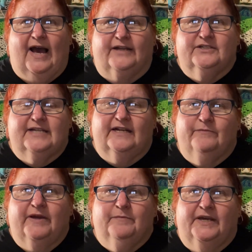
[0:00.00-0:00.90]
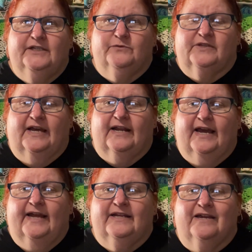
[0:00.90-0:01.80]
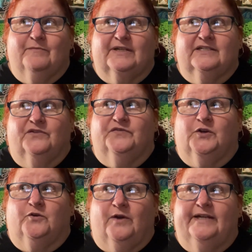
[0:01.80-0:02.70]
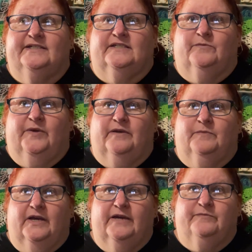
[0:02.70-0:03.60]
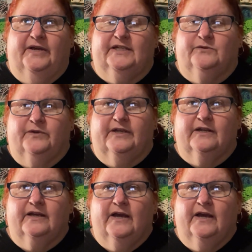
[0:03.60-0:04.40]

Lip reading: I just had to make peace with that. I had to give myself the grace to be at peace with it,